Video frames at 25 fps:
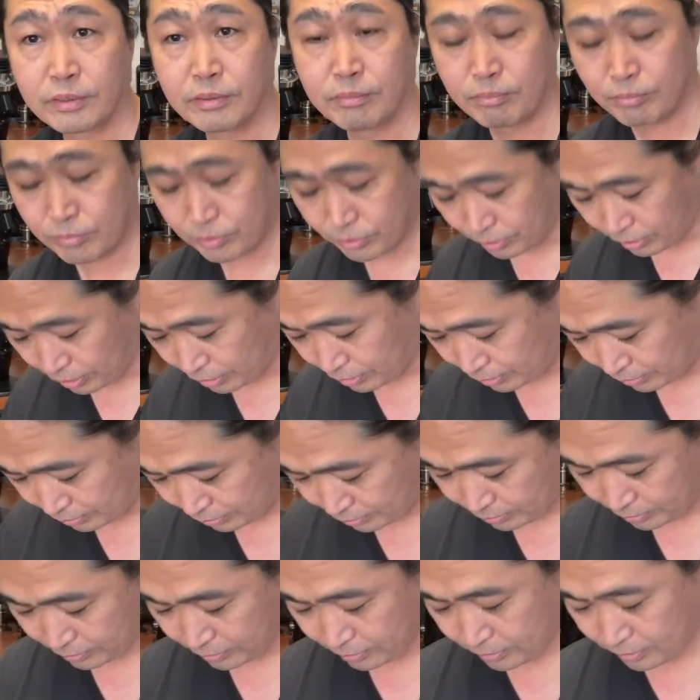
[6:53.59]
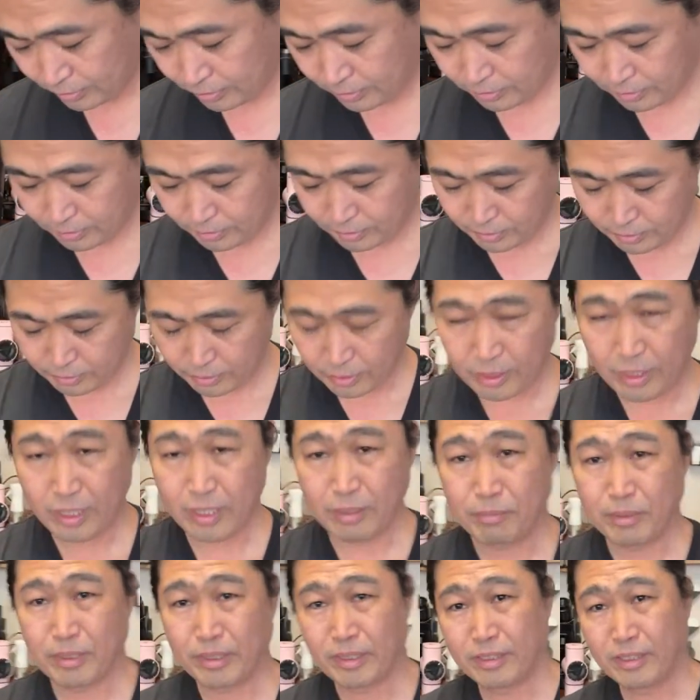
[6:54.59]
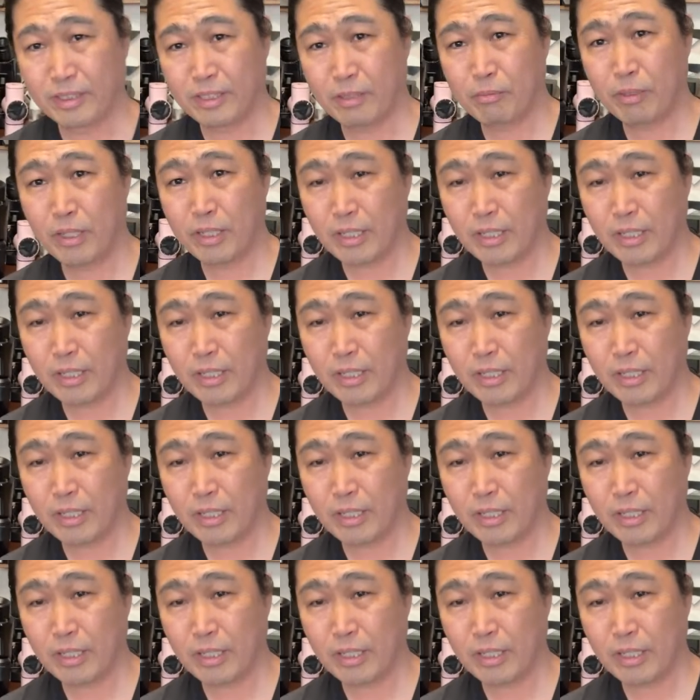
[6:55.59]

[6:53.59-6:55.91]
So, I mean, you know what?